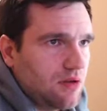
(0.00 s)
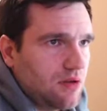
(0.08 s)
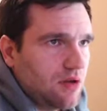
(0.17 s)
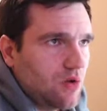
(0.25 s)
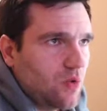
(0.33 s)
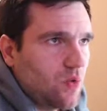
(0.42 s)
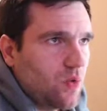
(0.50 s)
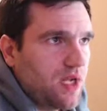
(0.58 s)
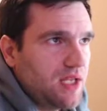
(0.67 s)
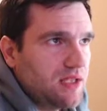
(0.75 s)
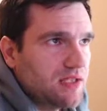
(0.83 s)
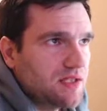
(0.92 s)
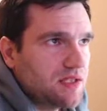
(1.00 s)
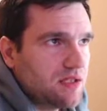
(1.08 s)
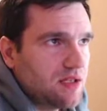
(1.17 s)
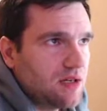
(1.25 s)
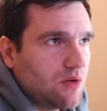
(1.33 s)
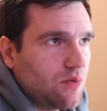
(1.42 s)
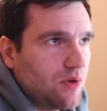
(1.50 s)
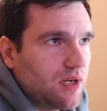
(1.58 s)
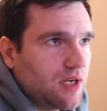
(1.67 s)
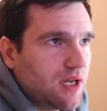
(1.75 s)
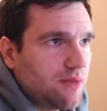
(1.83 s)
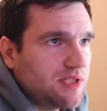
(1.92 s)
Queen
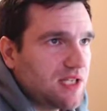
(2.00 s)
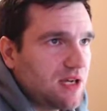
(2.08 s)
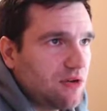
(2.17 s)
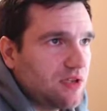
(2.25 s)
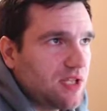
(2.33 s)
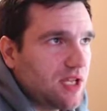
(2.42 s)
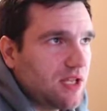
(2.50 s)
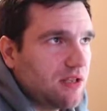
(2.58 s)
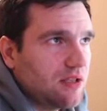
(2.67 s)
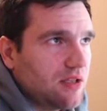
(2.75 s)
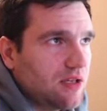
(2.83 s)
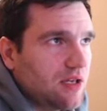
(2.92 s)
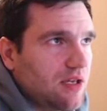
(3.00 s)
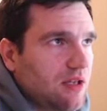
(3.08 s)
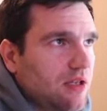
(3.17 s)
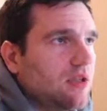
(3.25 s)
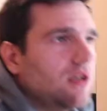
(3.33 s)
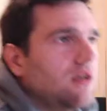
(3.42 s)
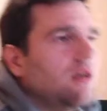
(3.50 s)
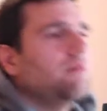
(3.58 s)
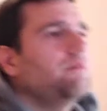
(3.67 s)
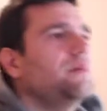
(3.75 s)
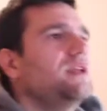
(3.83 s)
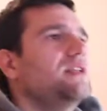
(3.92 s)
comes out and pins